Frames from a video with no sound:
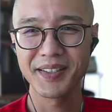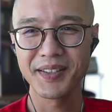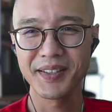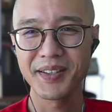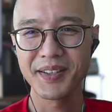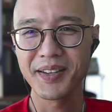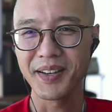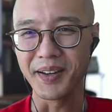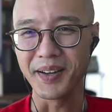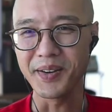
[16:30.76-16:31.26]

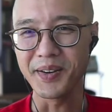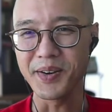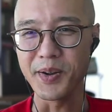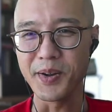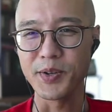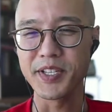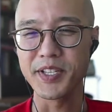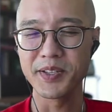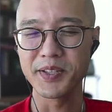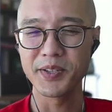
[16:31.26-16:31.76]
I don't
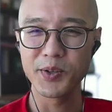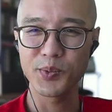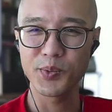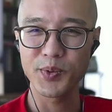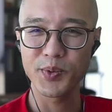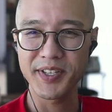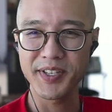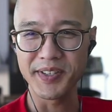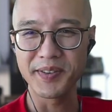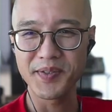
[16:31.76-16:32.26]
know. Did you
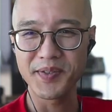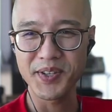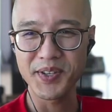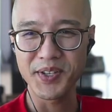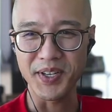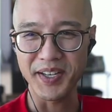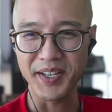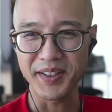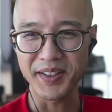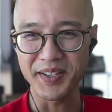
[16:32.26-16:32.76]
receive the
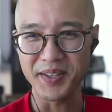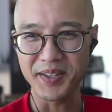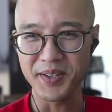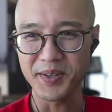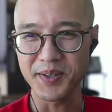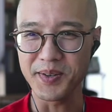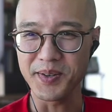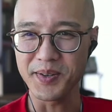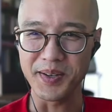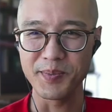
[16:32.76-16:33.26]
chocolate
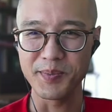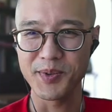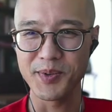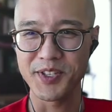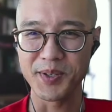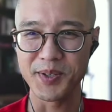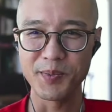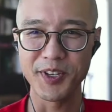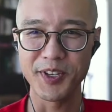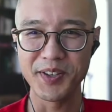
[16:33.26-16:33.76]
though? I'm
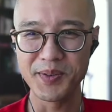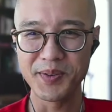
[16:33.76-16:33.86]
assuming you did.